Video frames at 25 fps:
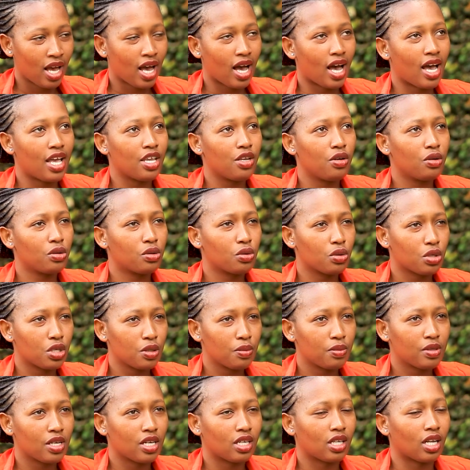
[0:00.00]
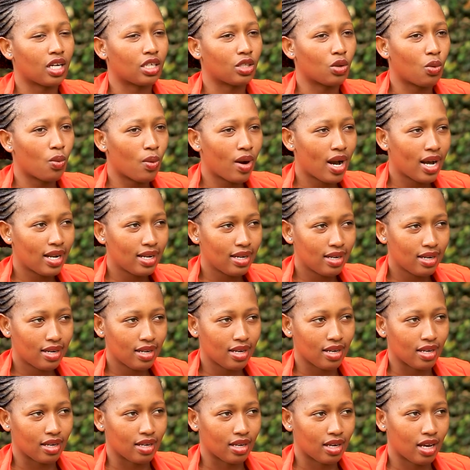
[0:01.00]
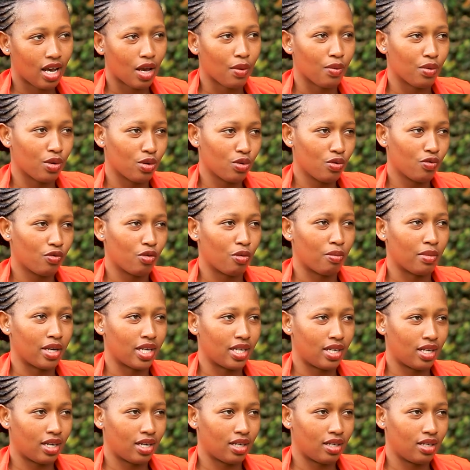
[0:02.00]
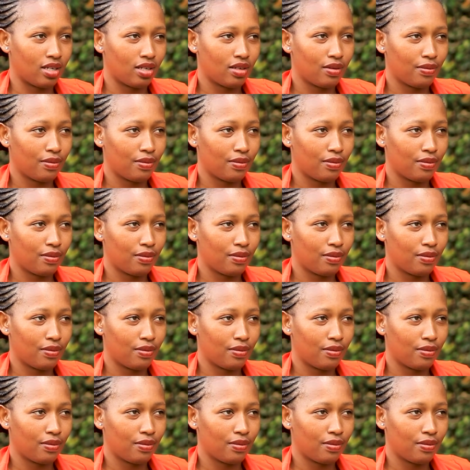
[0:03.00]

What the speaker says: I used to keep saying that one day I will look for my dad.